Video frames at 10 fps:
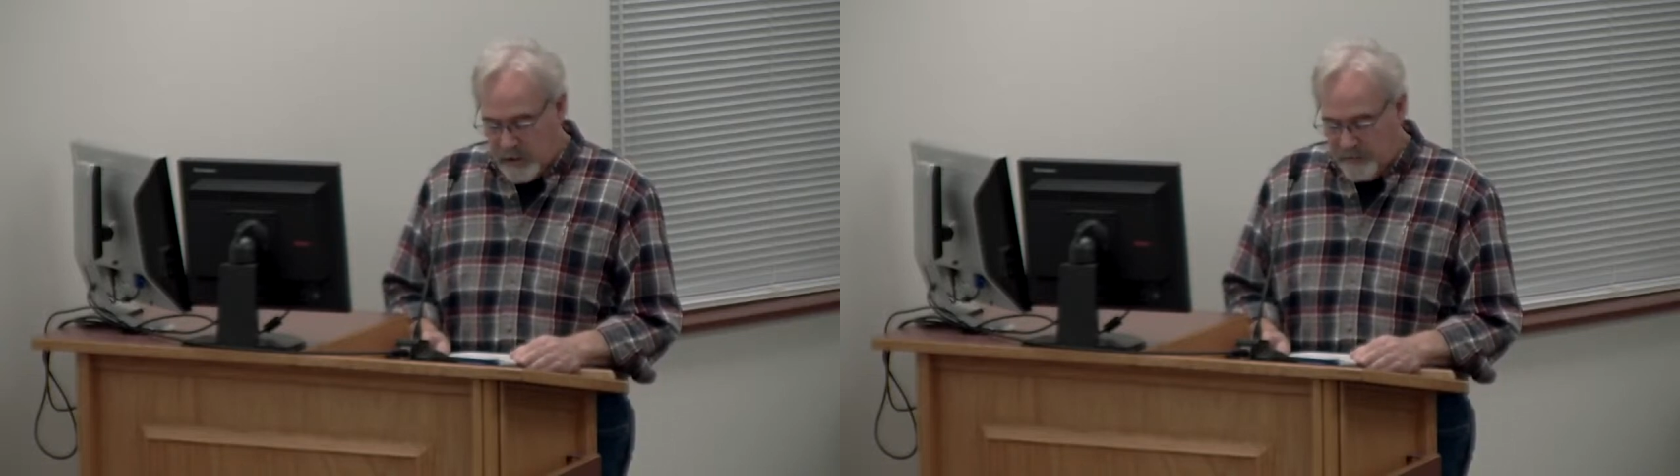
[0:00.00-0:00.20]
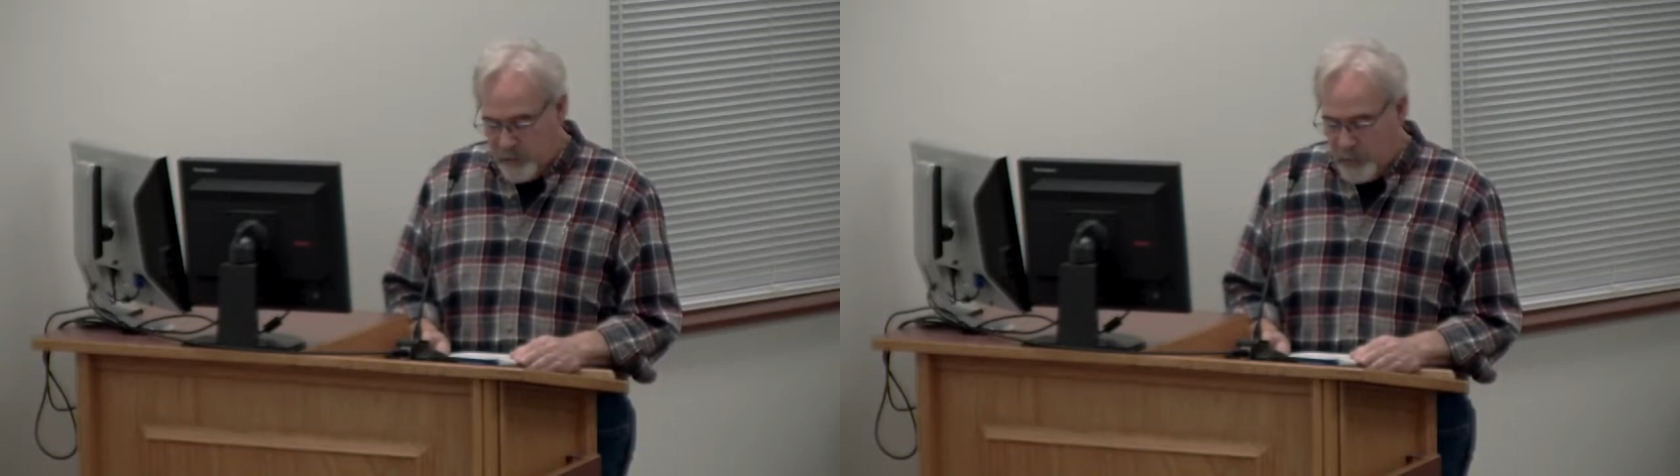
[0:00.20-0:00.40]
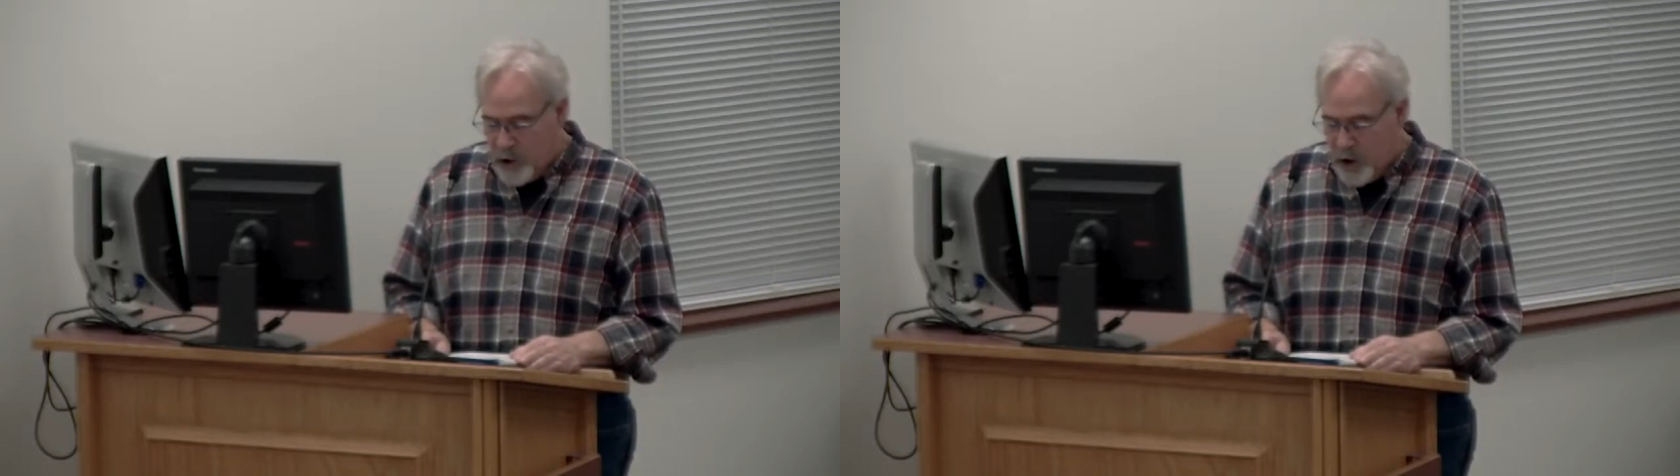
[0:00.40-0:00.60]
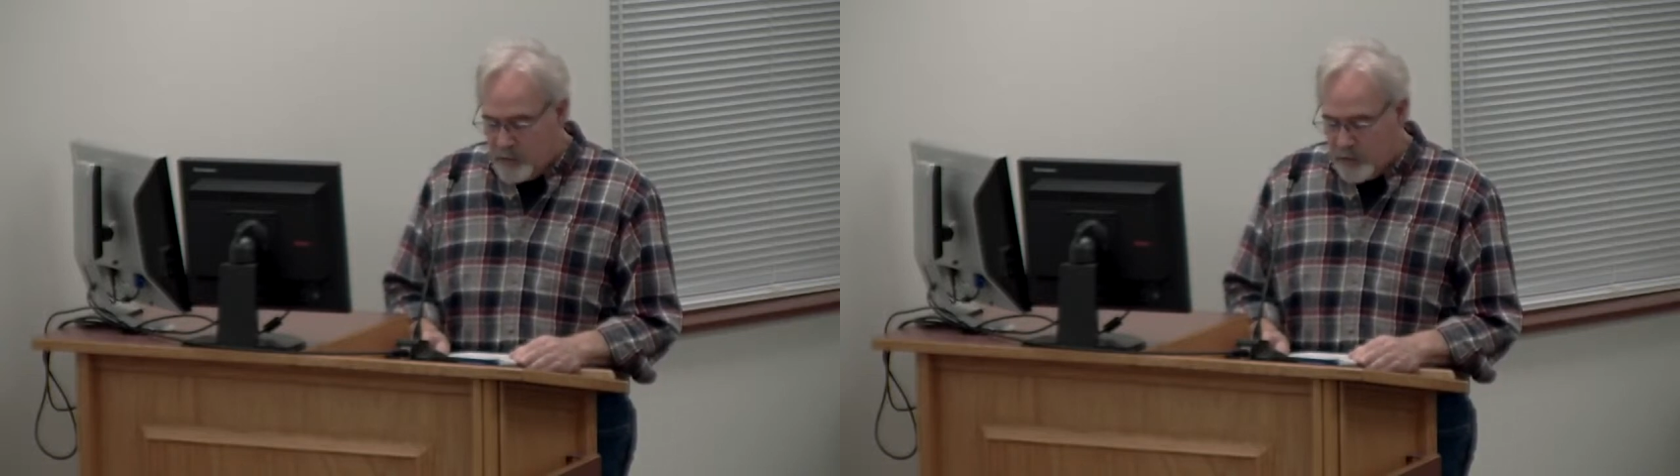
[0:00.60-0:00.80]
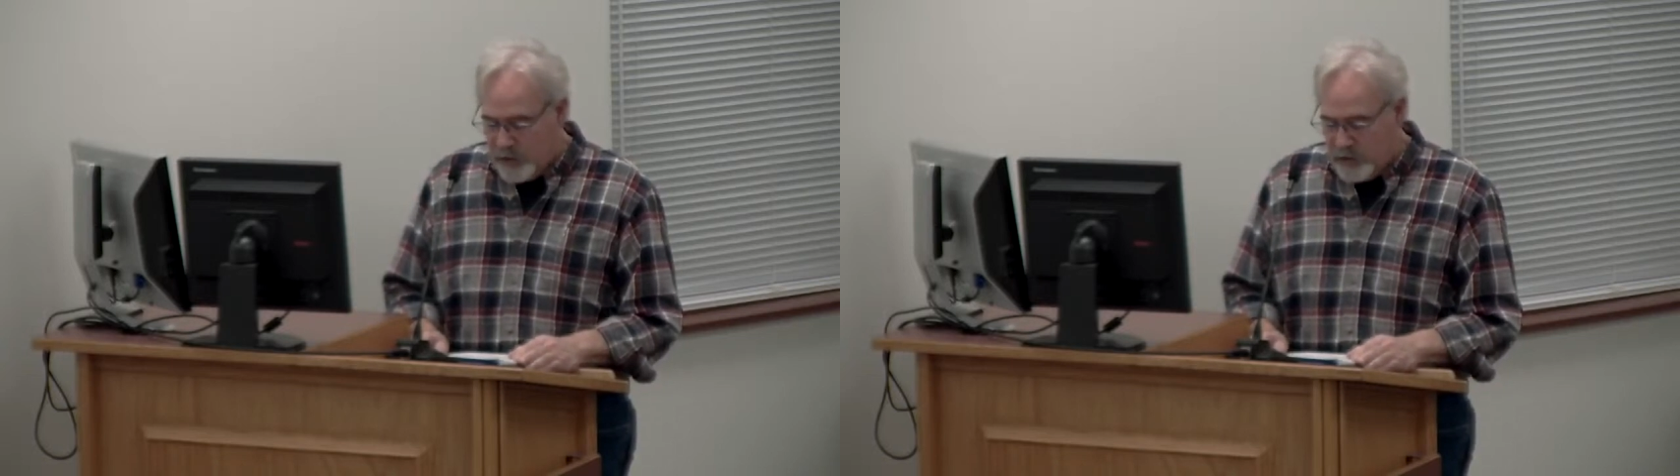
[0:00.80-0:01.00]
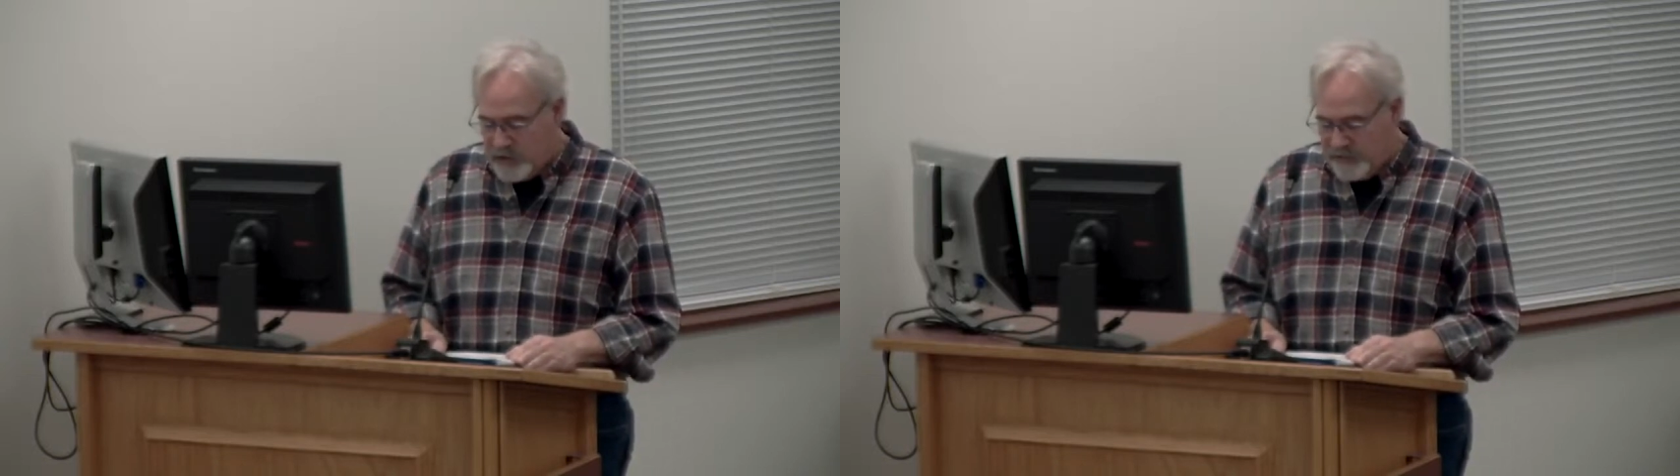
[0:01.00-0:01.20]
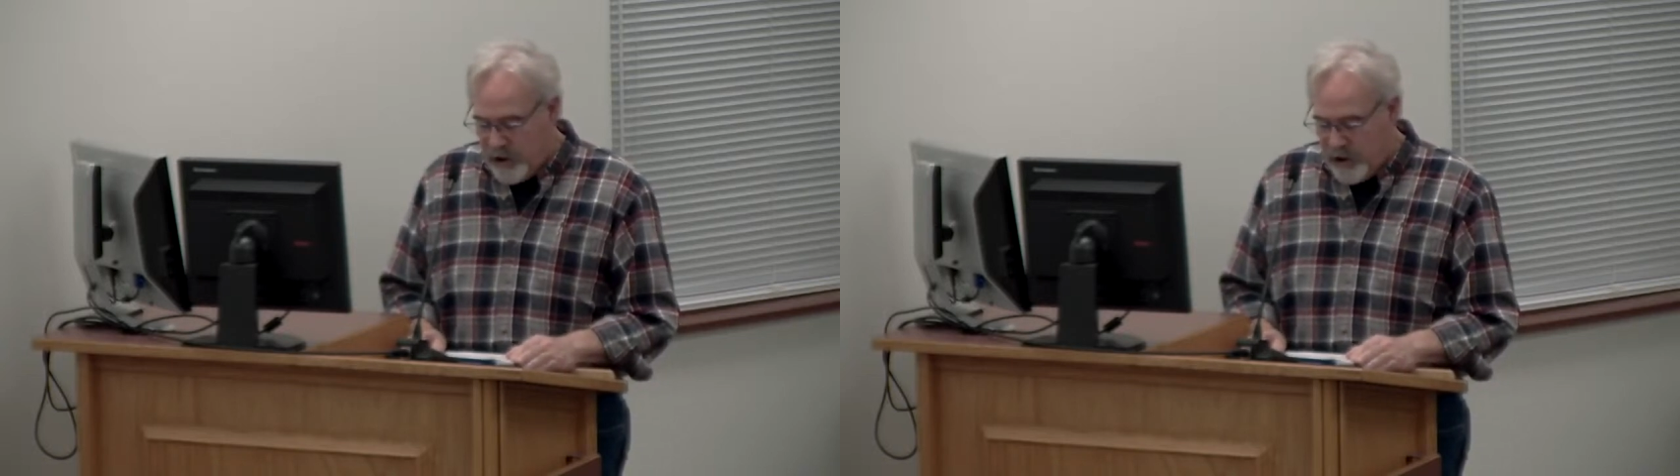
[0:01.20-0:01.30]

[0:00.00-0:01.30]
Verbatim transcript: for proper use of